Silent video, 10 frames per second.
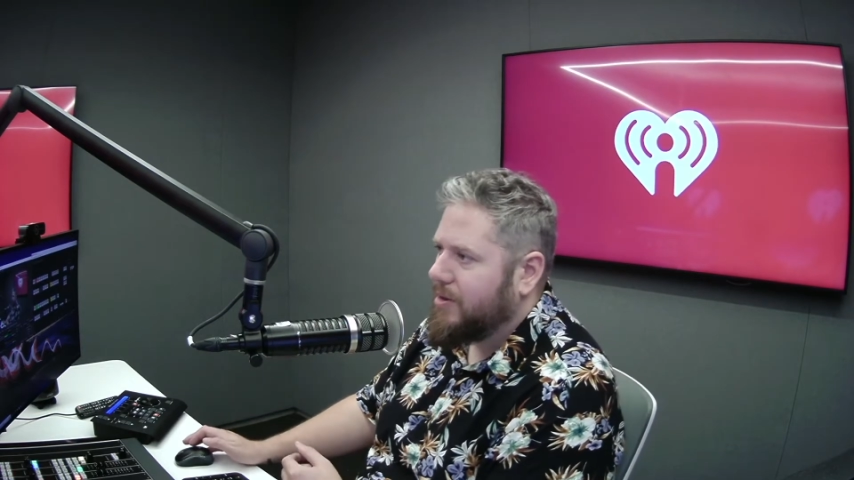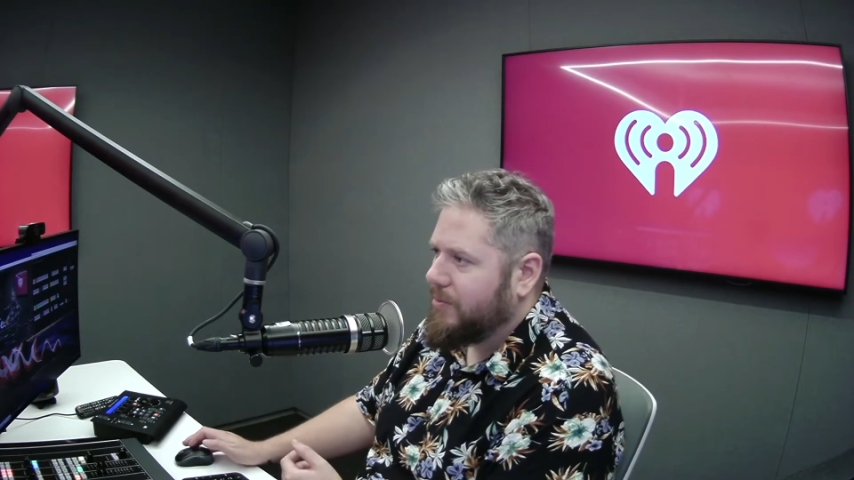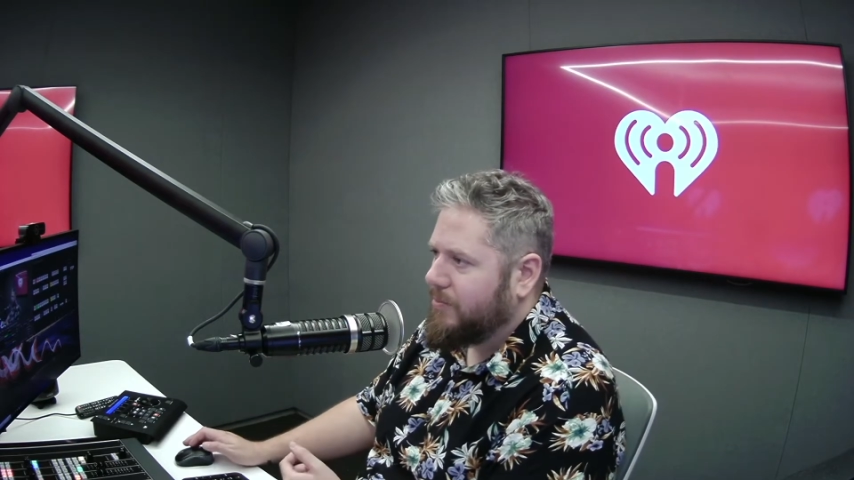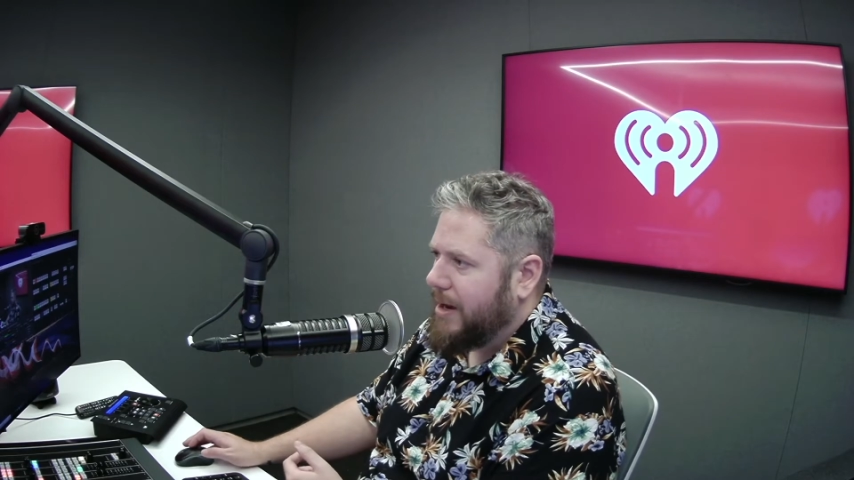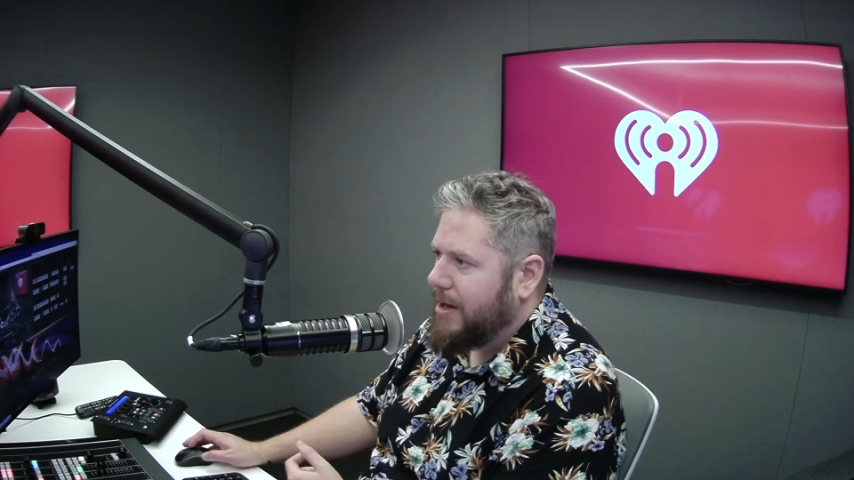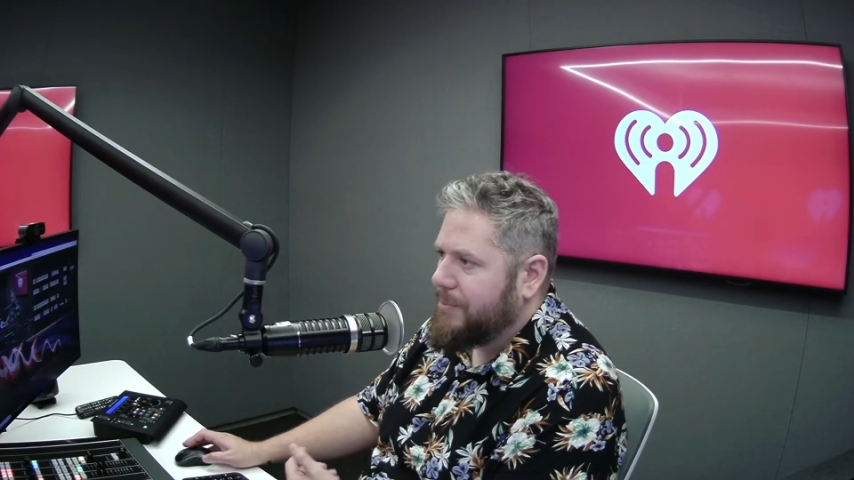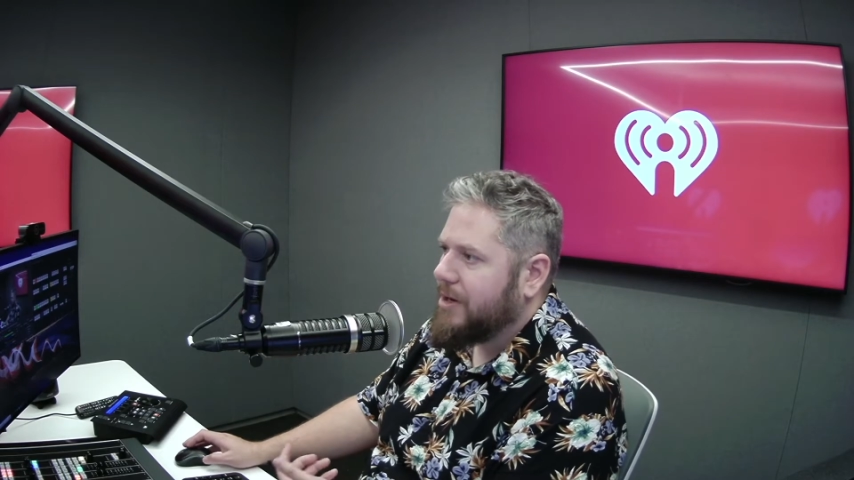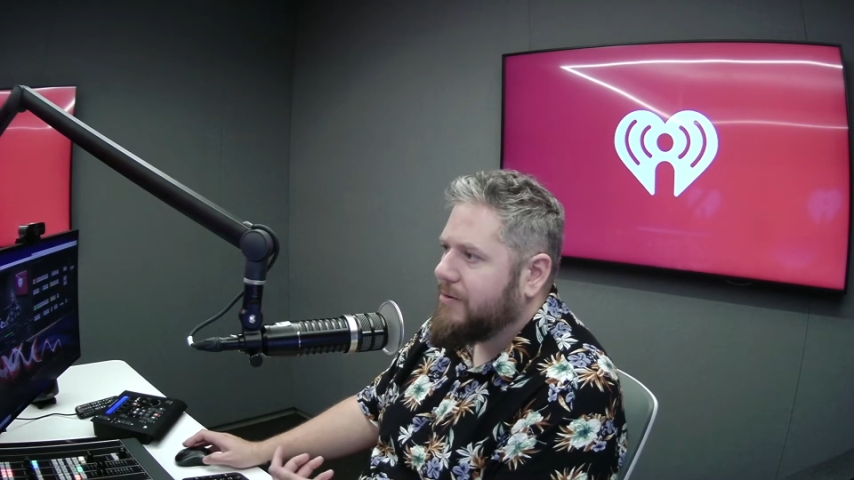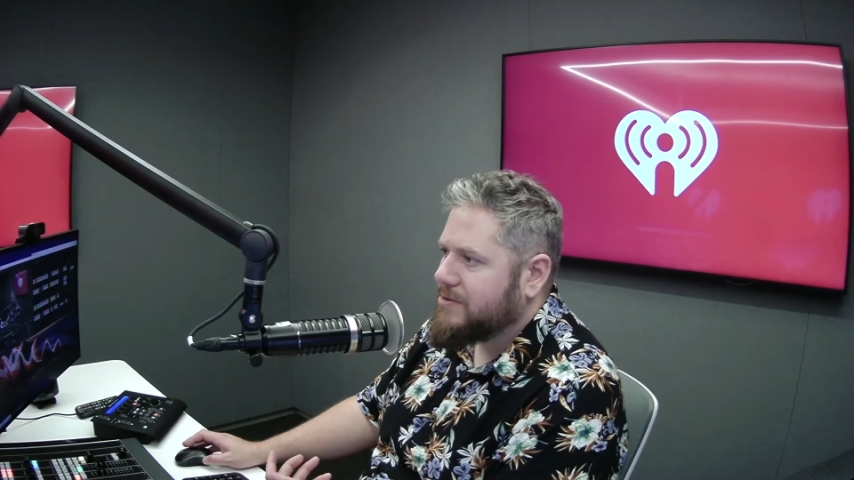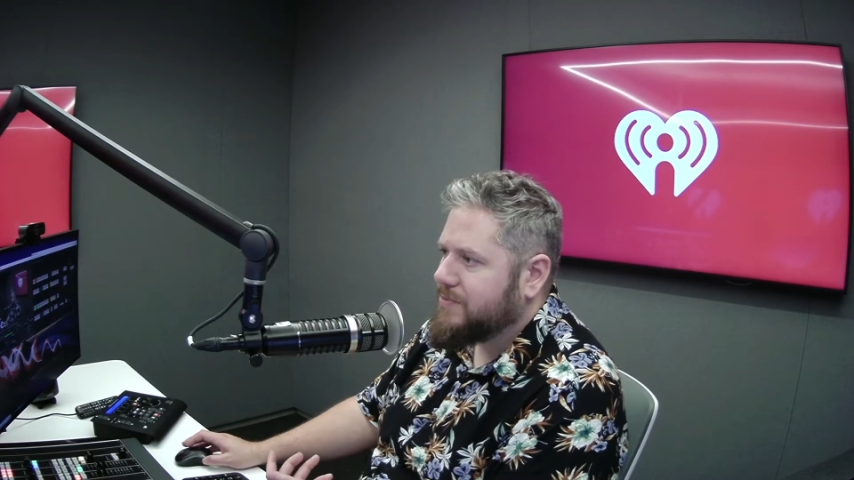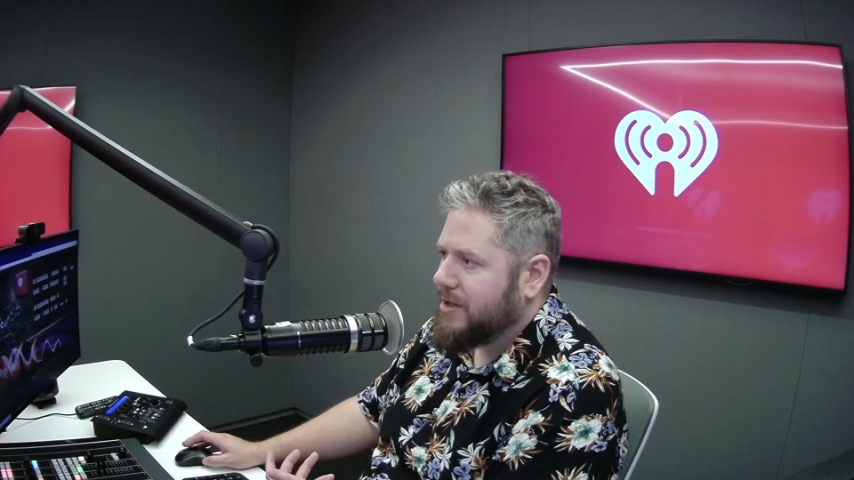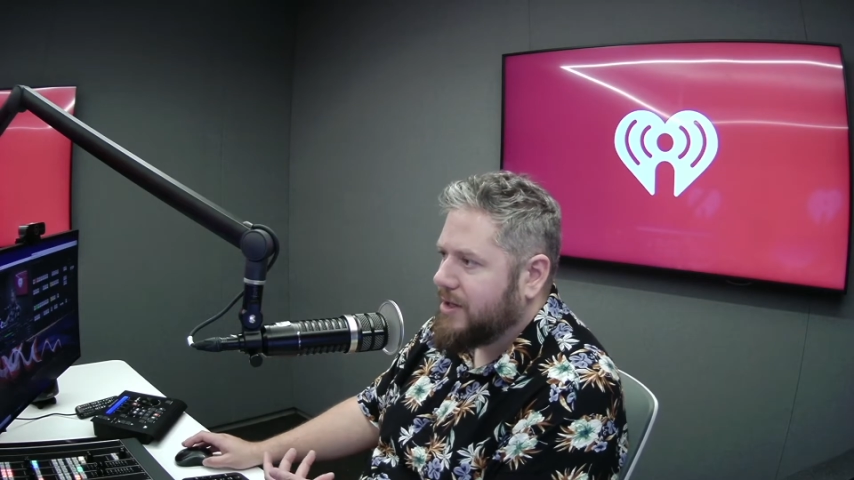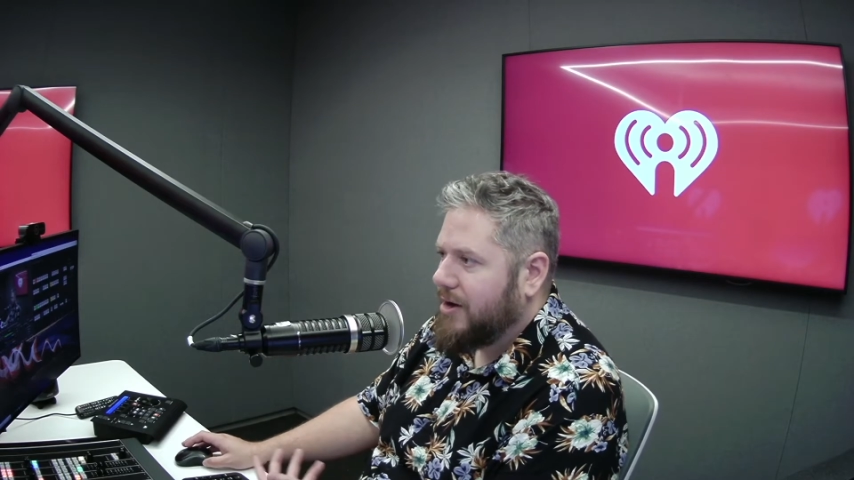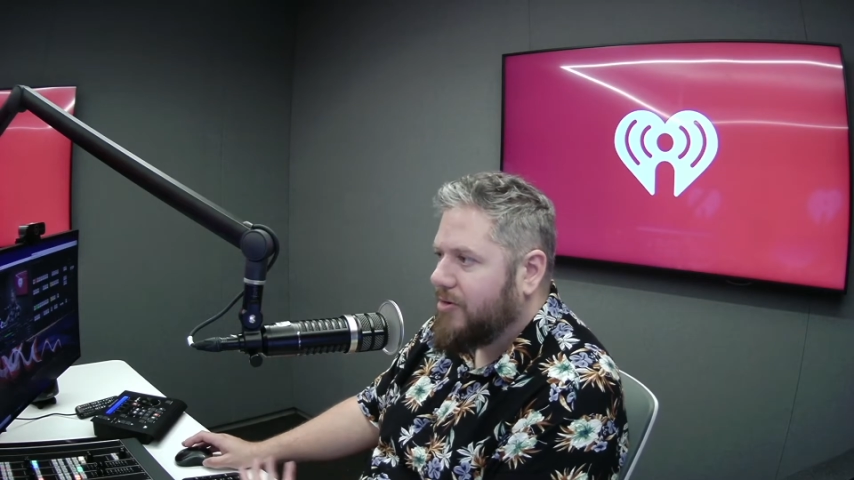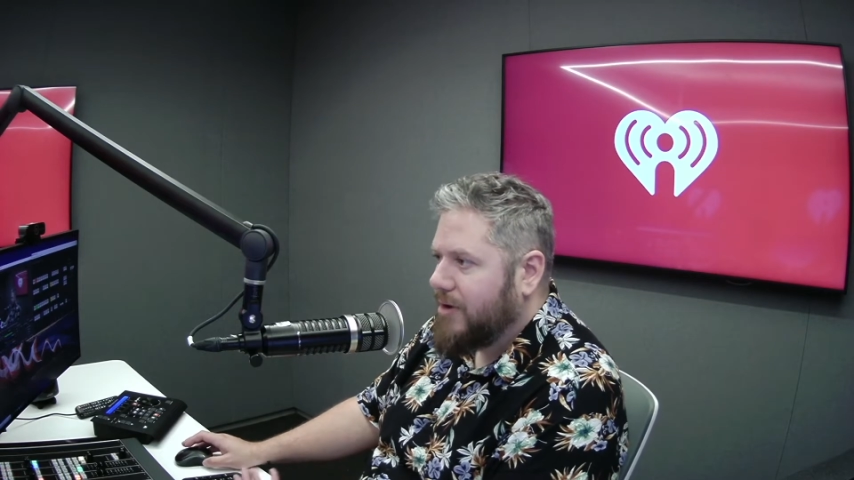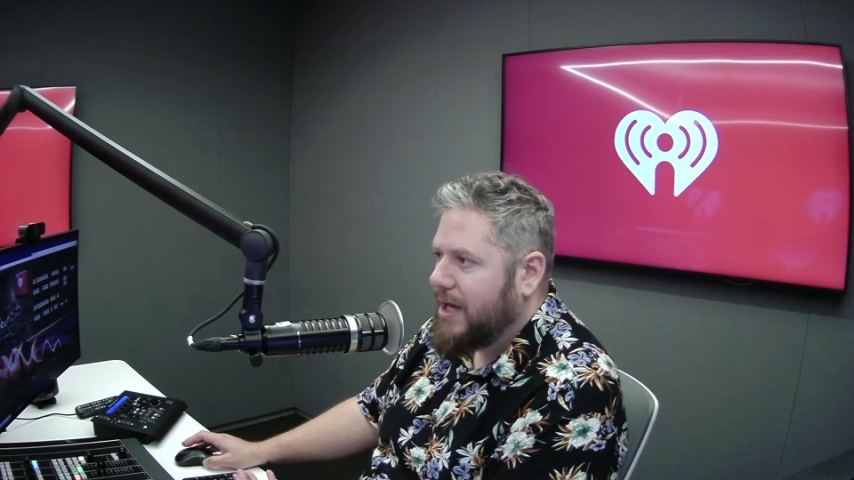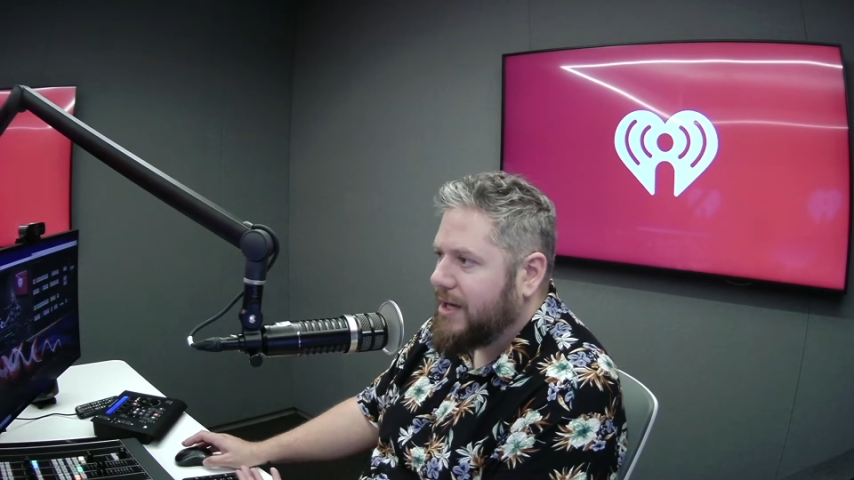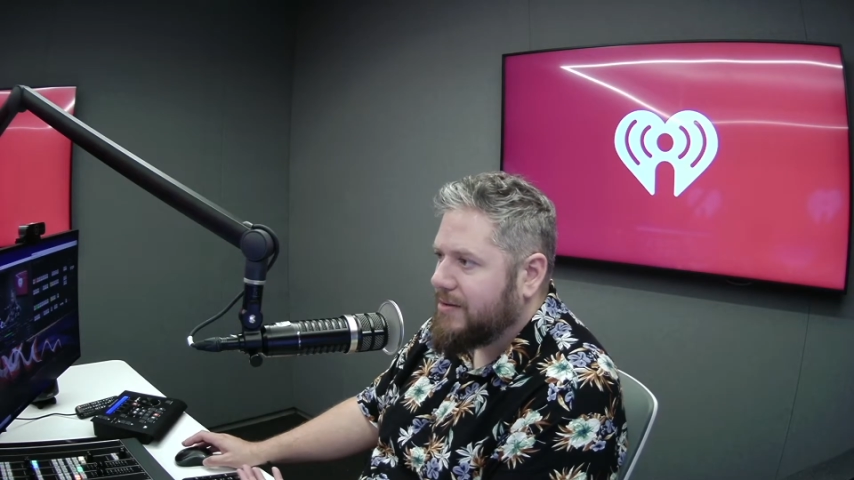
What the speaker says: my appearance, but like, oh, hey,